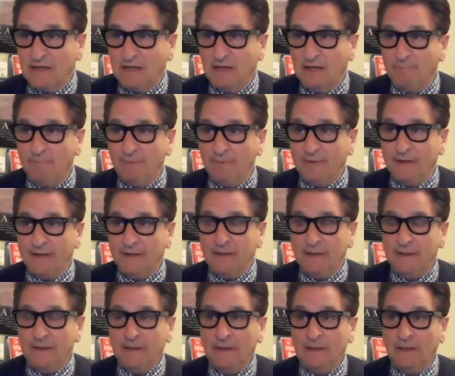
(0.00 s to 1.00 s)
company,
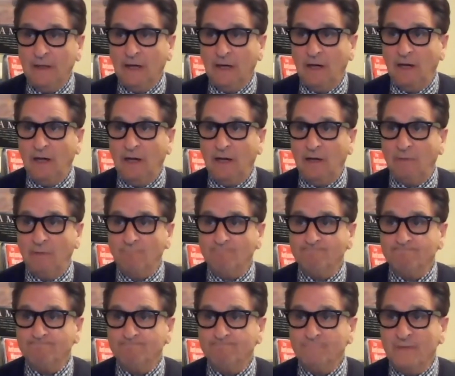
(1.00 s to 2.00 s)

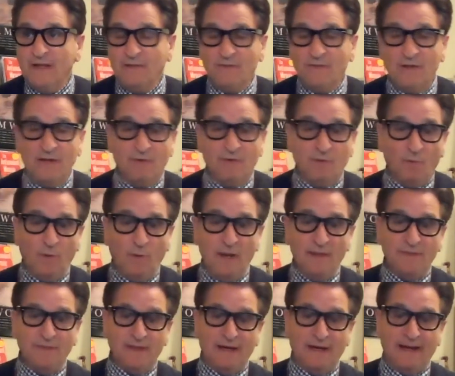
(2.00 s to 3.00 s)
and the way
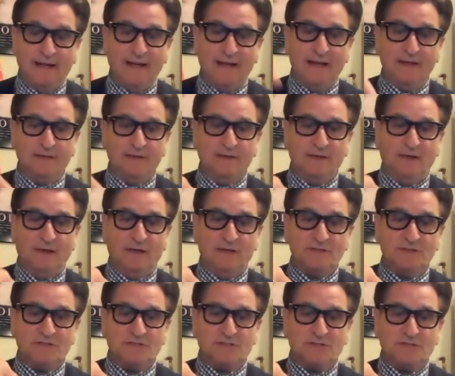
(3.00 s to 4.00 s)
that I got
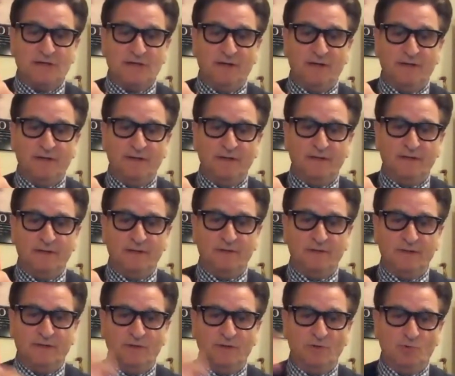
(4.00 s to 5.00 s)
started in
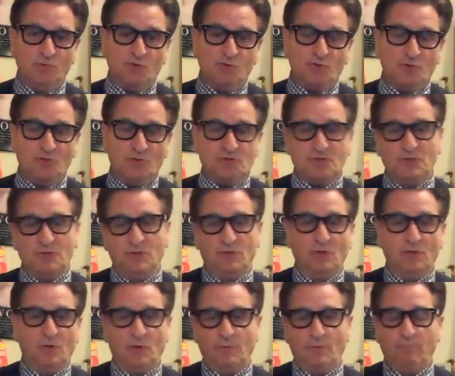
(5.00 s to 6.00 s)
the
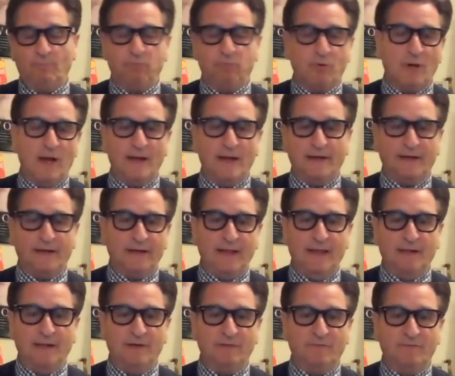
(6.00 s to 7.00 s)
nutritional or product
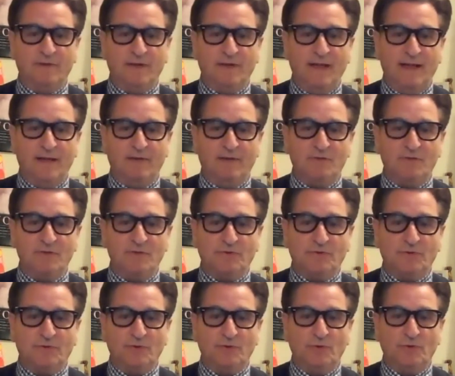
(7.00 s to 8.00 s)
end of it had everything
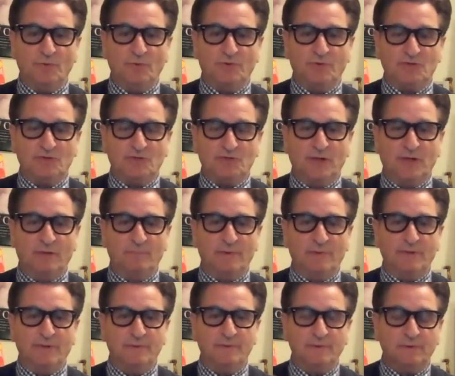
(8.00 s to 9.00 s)
to do with the
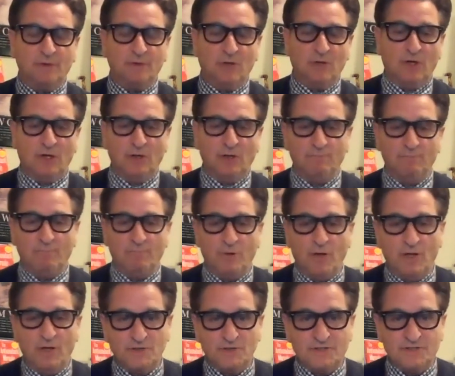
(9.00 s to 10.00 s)
gentleman called
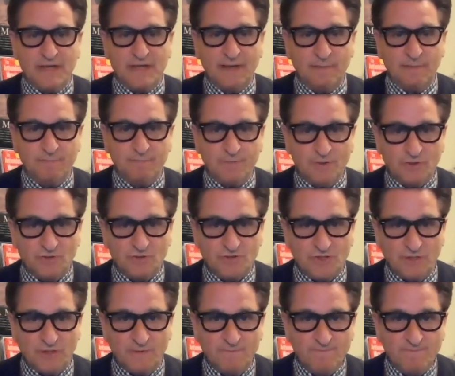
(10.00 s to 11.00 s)
Paul Zane
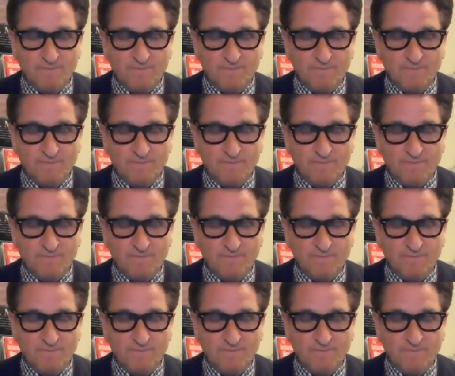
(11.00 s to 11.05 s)
Pilzer.